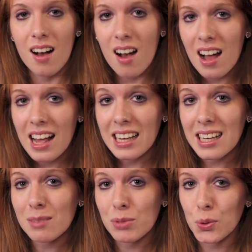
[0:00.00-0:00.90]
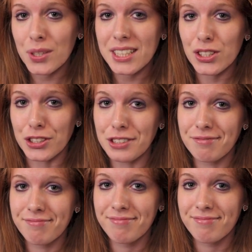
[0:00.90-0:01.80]
I am 22.
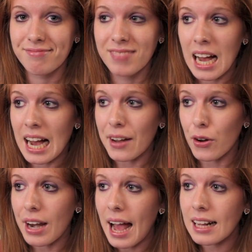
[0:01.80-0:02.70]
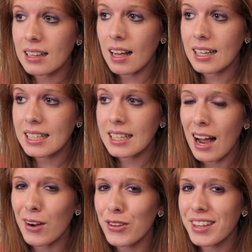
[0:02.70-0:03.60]
I don't act like it.
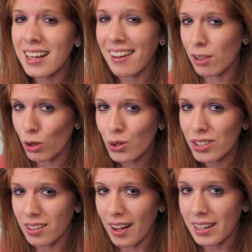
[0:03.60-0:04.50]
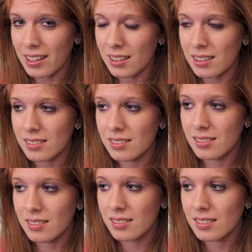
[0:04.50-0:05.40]
I don't think I look like it.
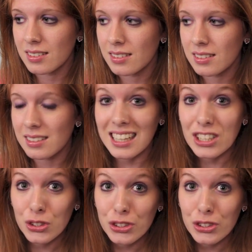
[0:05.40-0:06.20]
That's